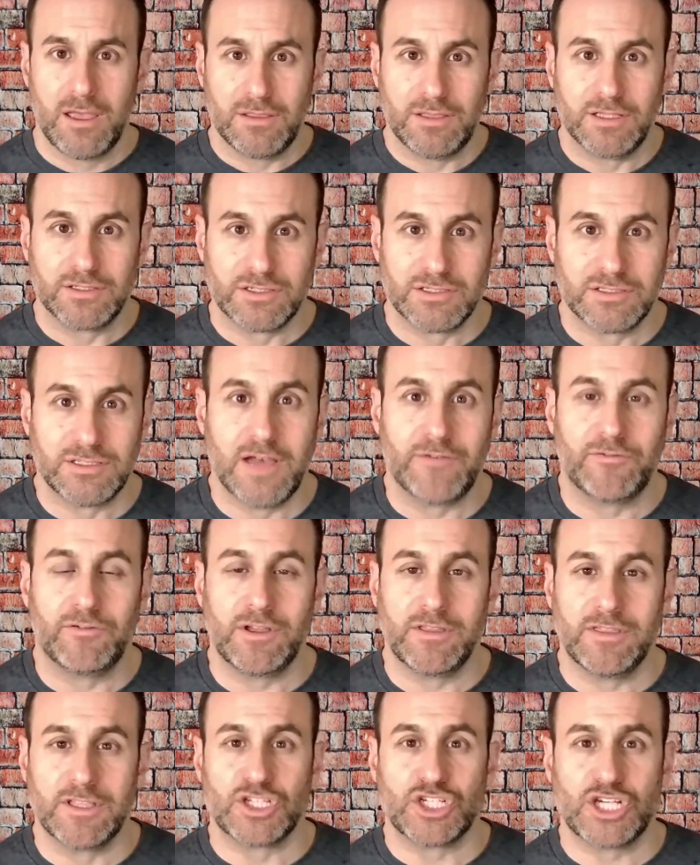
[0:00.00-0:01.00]
this is
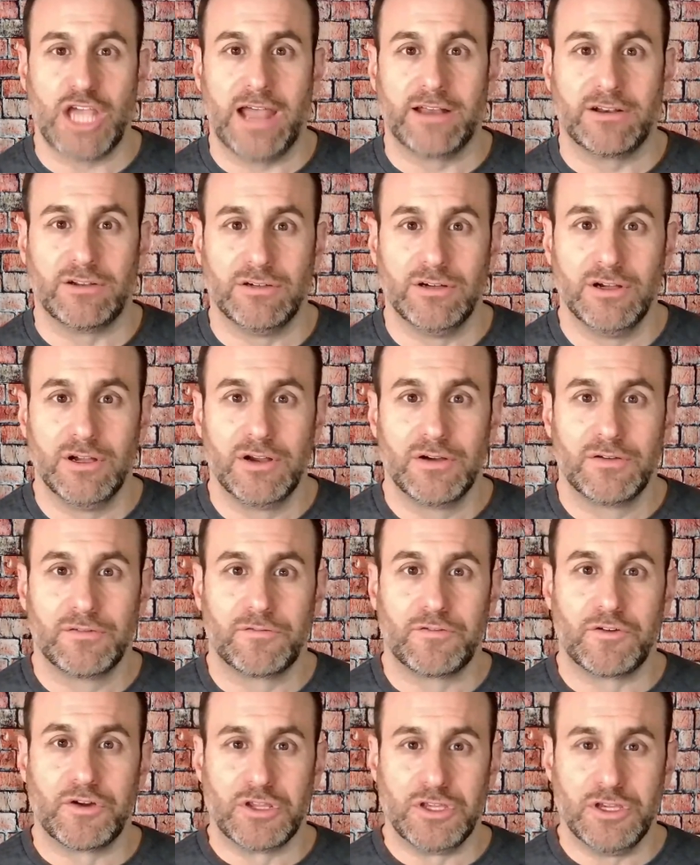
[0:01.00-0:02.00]
definitely the channel
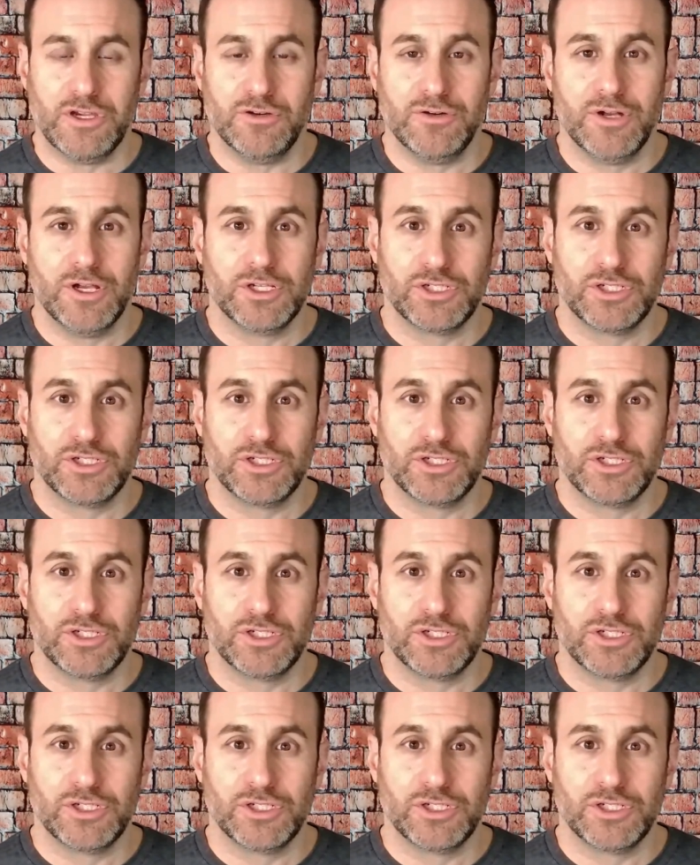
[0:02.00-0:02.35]
for you.